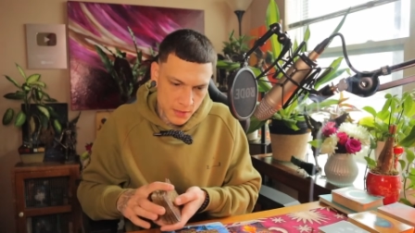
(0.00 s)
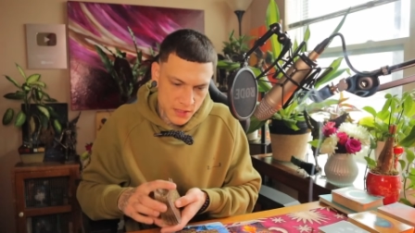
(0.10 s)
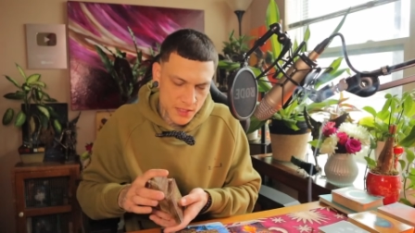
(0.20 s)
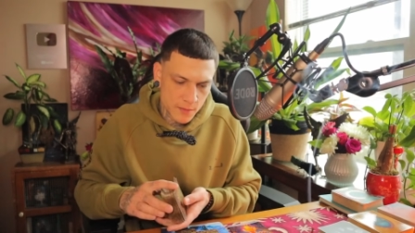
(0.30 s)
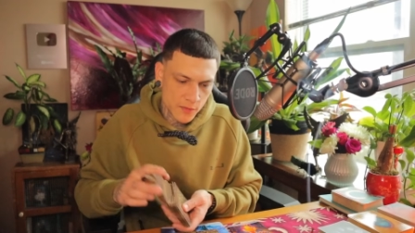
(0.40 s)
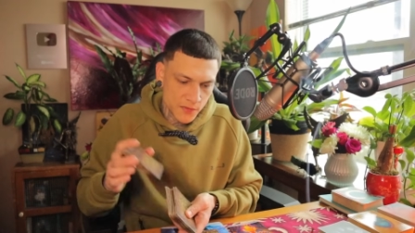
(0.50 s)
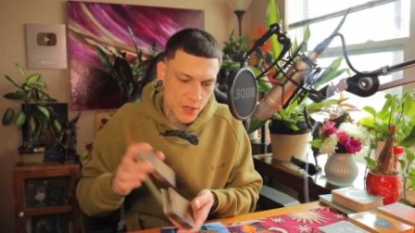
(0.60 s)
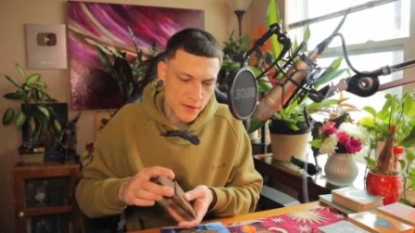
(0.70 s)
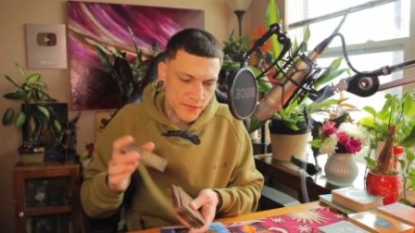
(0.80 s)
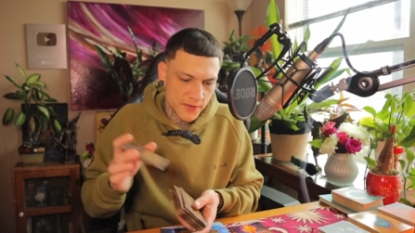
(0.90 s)
Some of you,
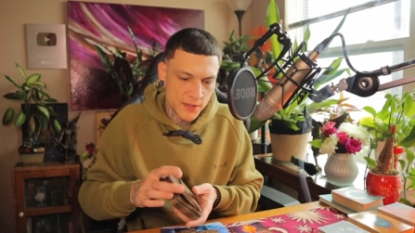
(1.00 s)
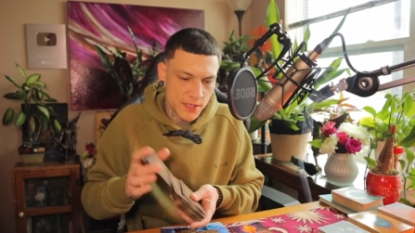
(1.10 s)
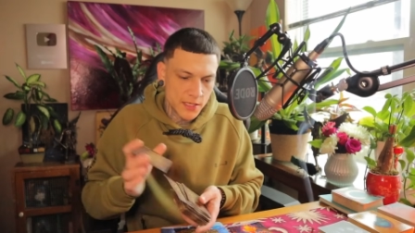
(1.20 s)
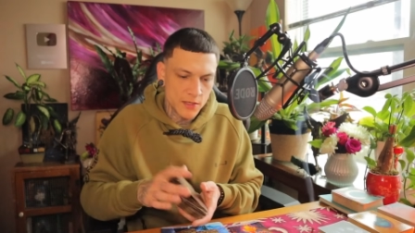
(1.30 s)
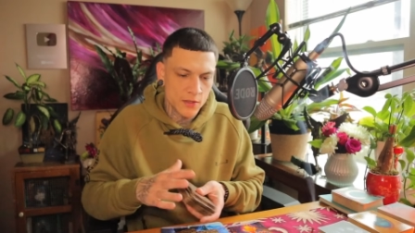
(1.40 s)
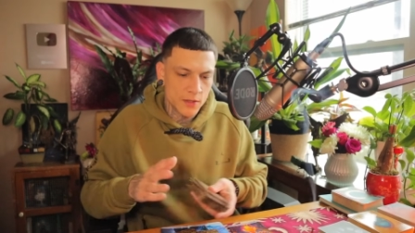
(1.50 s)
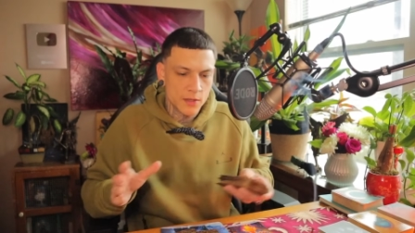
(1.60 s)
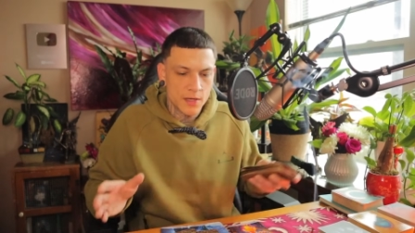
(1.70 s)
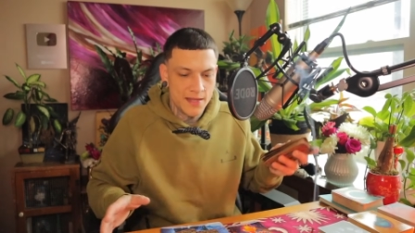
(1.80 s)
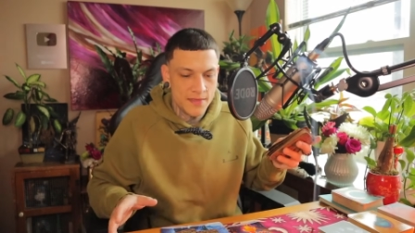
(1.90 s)
I feel like
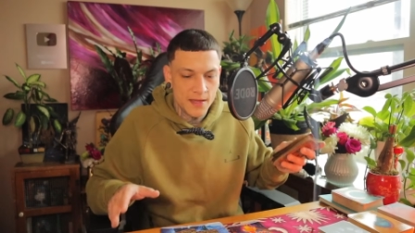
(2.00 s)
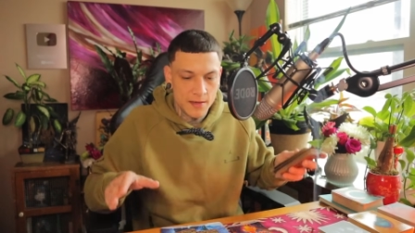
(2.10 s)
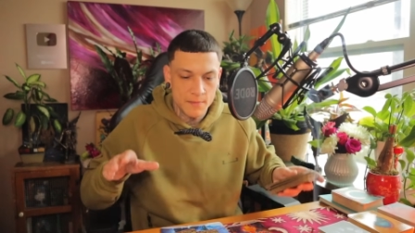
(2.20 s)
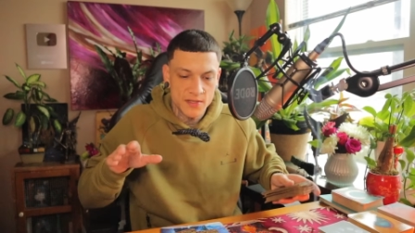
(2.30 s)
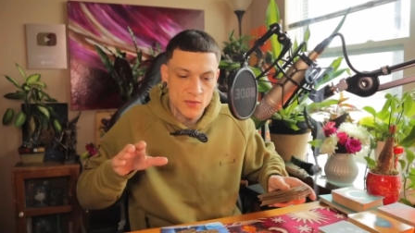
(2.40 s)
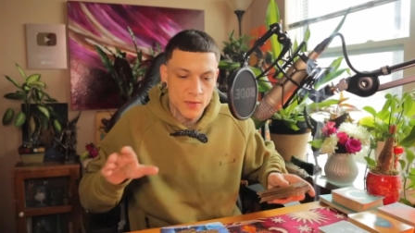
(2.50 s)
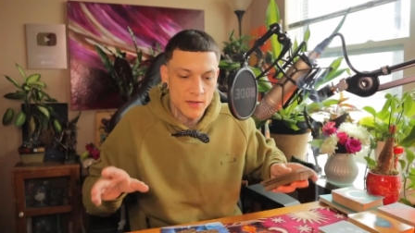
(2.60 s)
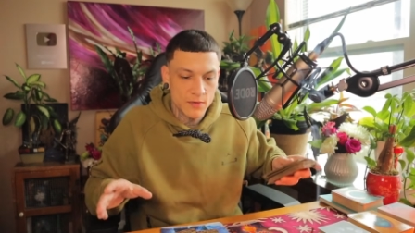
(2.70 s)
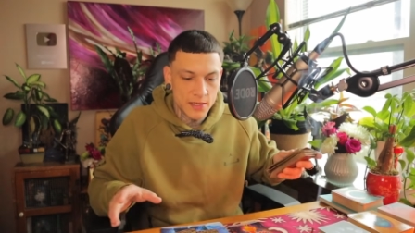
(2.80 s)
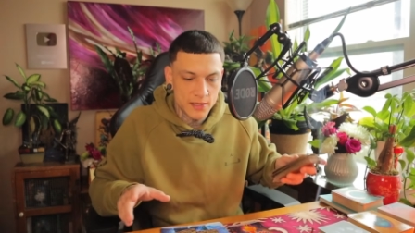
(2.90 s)
you're in the
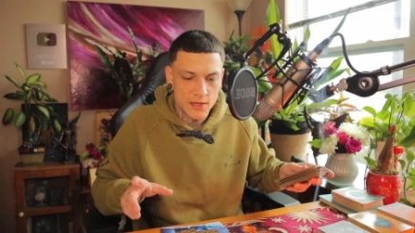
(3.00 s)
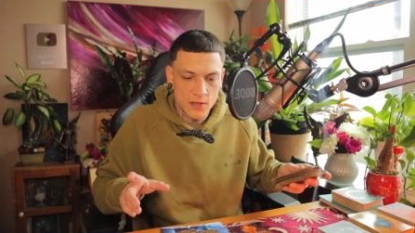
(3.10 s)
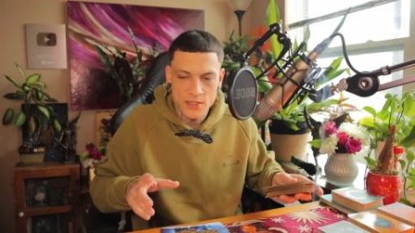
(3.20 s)
in-between right there.